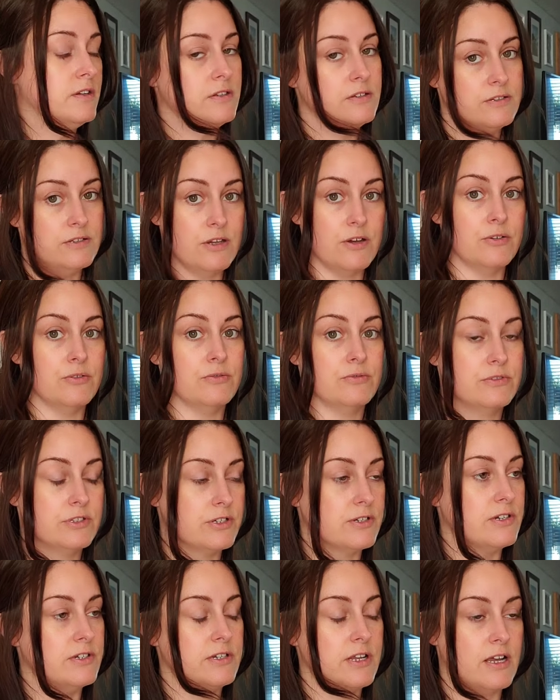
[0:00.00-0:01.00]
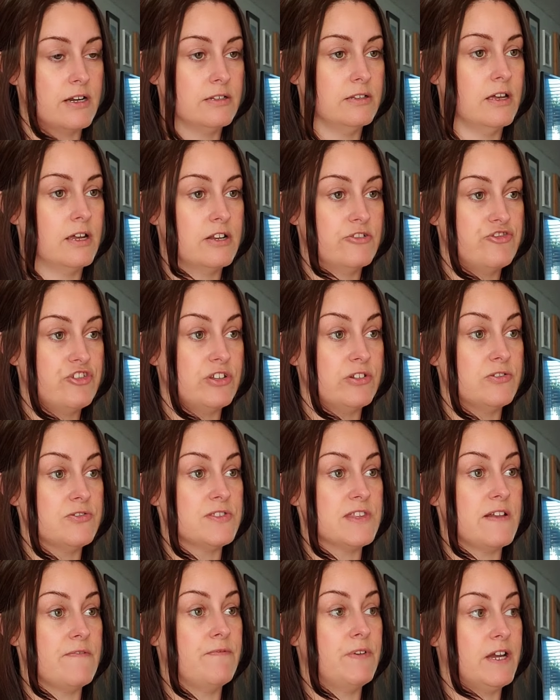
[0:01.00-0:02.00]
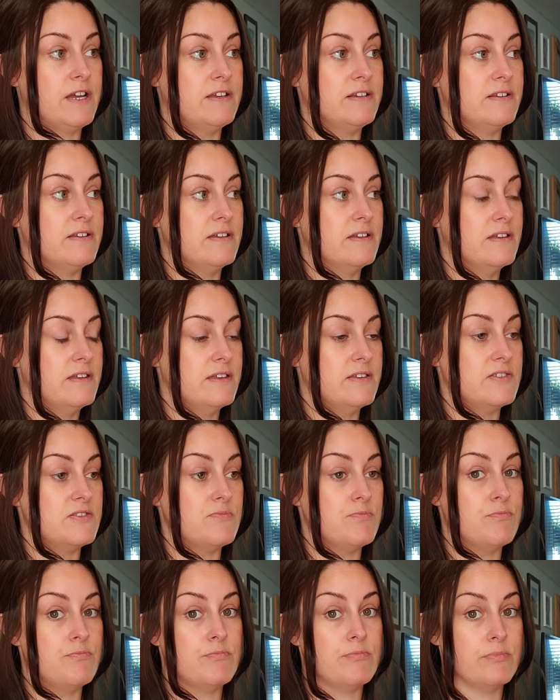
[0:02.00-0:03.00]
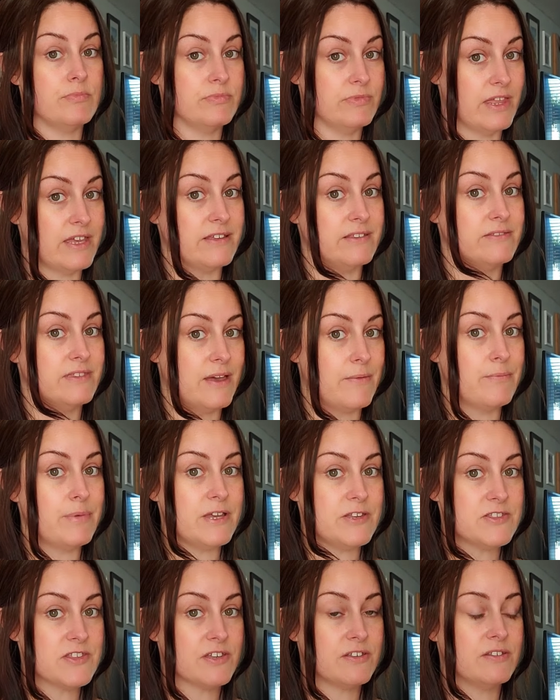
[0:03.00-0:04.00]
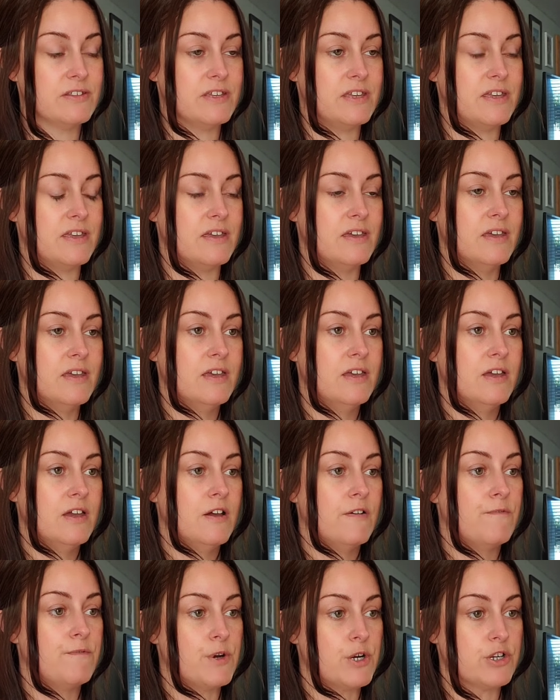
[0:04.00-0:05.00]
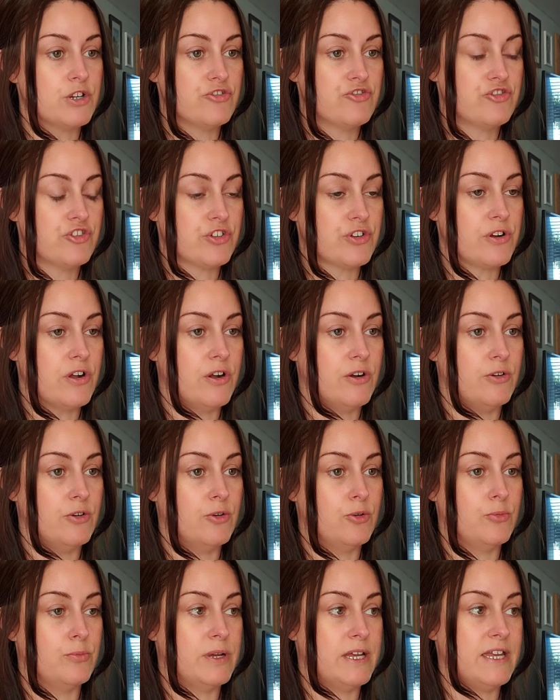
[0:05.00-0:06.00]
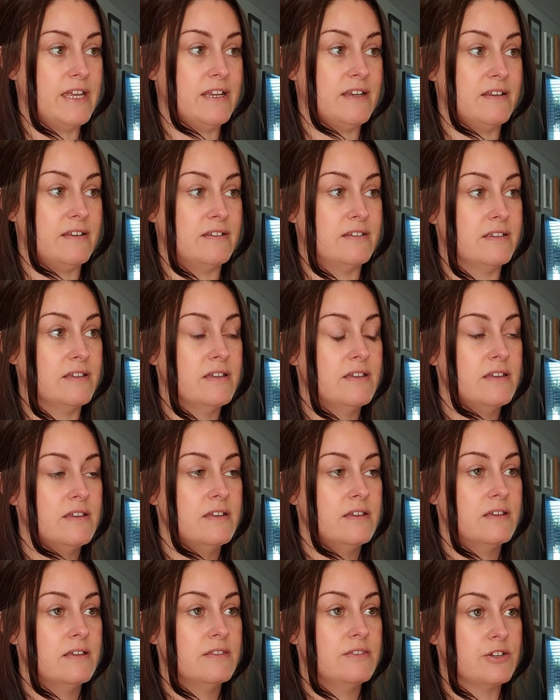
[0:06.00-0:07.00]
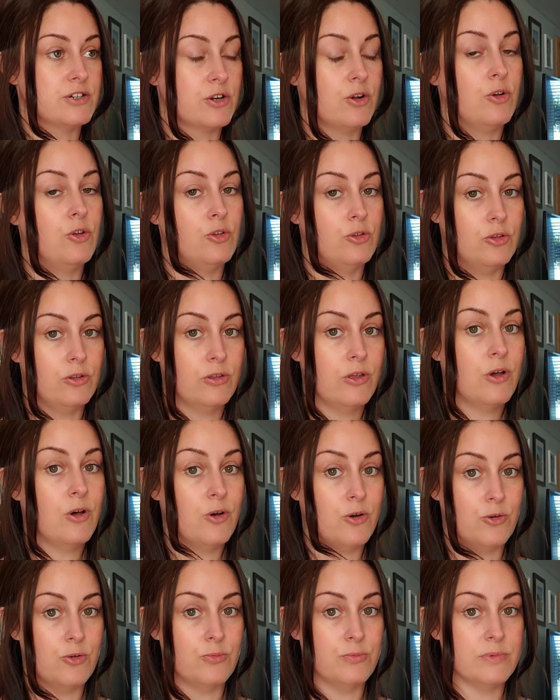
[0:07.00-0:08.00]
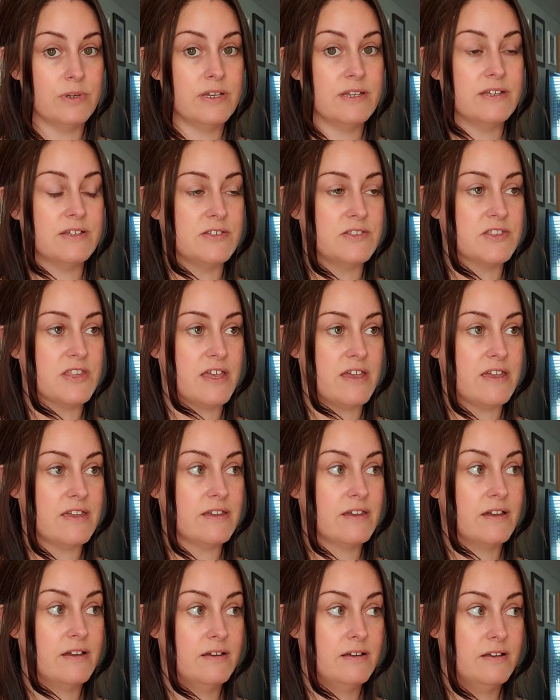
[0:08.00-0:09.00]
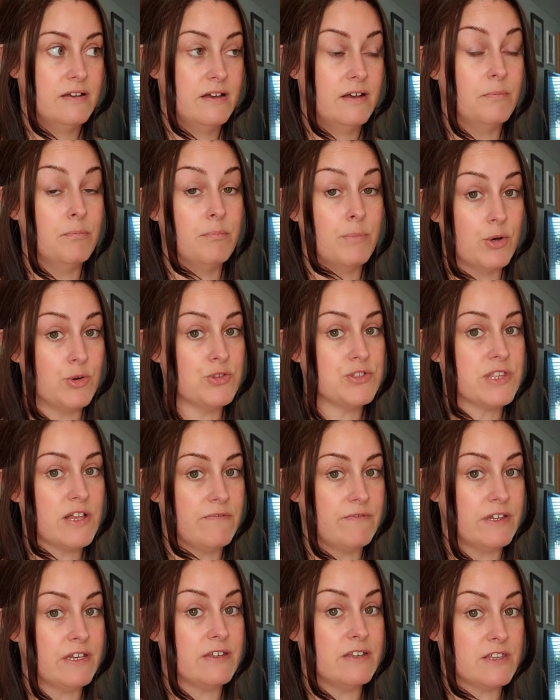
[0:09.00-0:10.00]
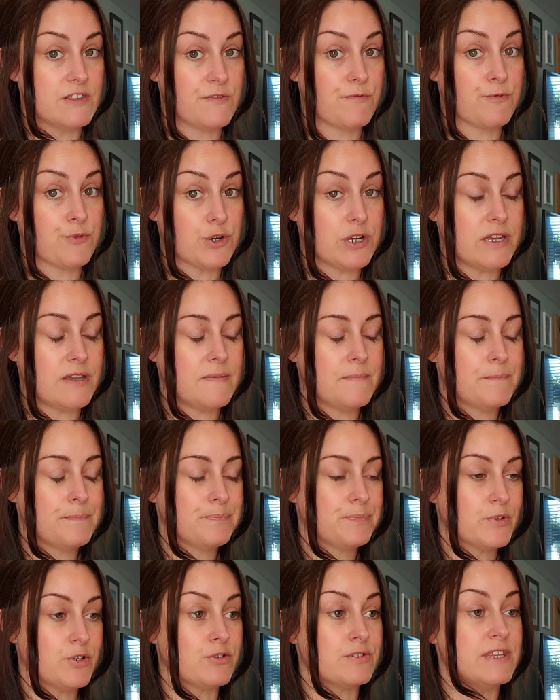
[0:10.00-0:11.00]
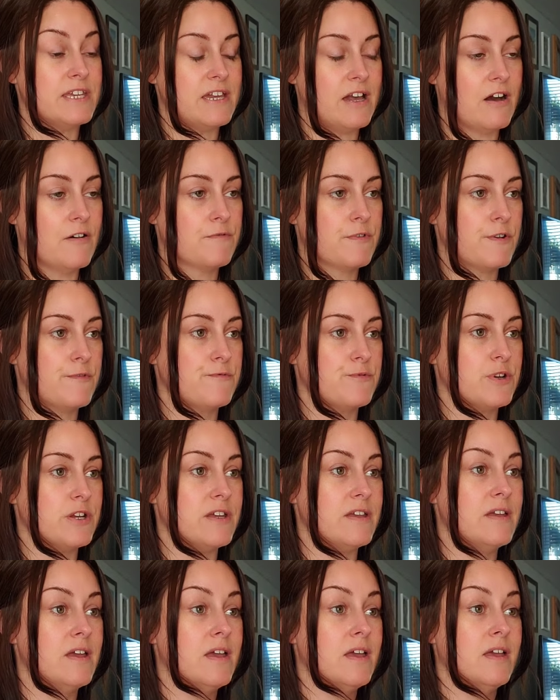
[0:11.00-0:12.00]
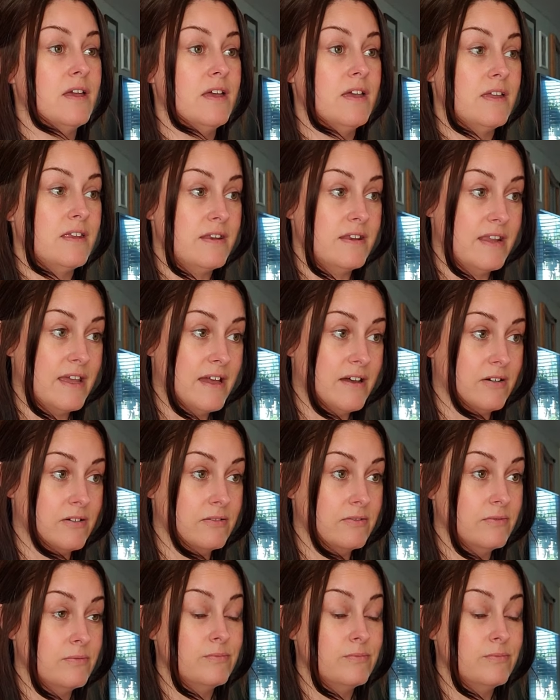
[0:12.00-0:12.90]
no, there are not a lot of channels that find is like that basically furnish their home and their whole home is like a most of it is free or they got for free. Now,